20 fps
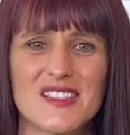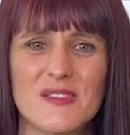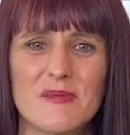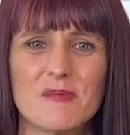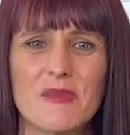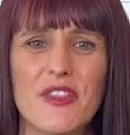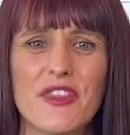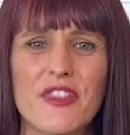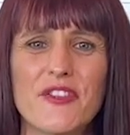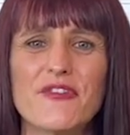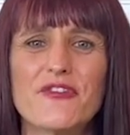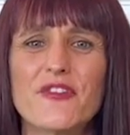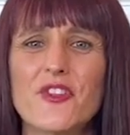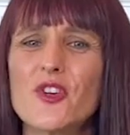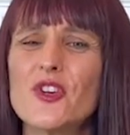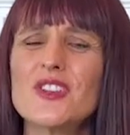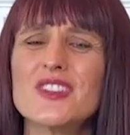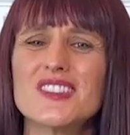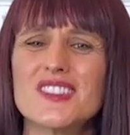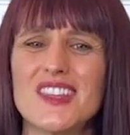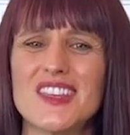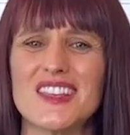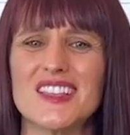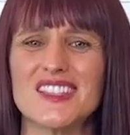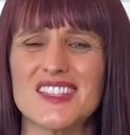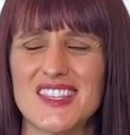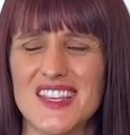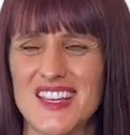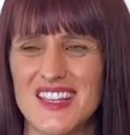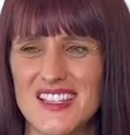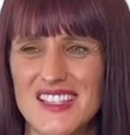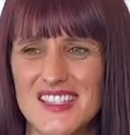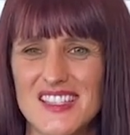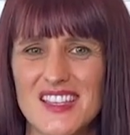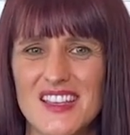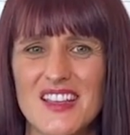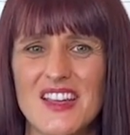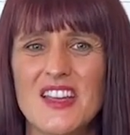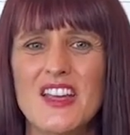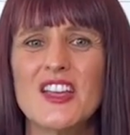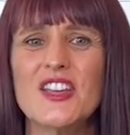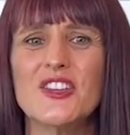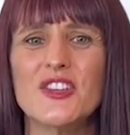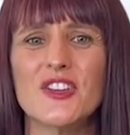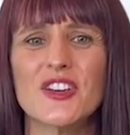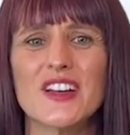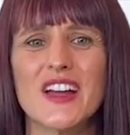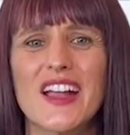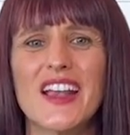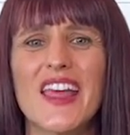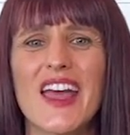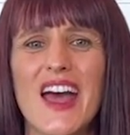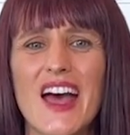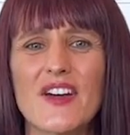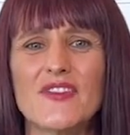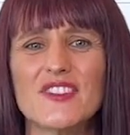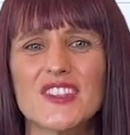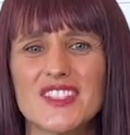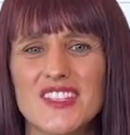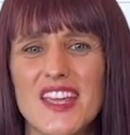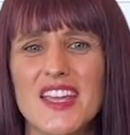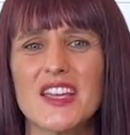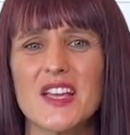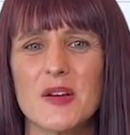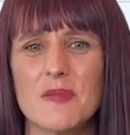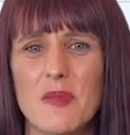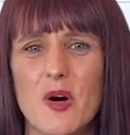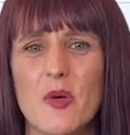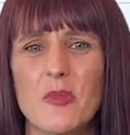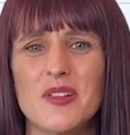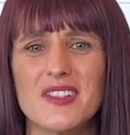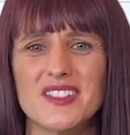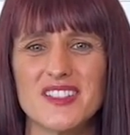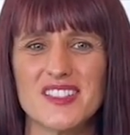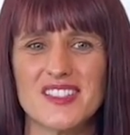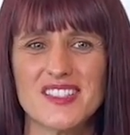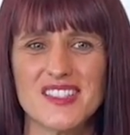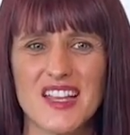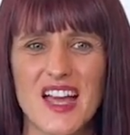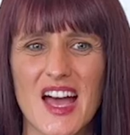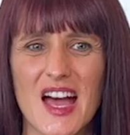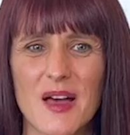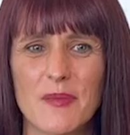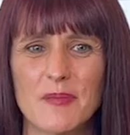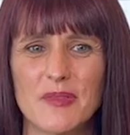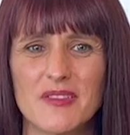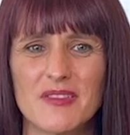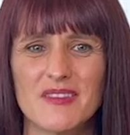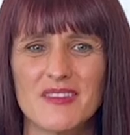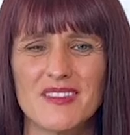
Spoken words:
But the first thing is this. You're gonna have to take a moment to stop,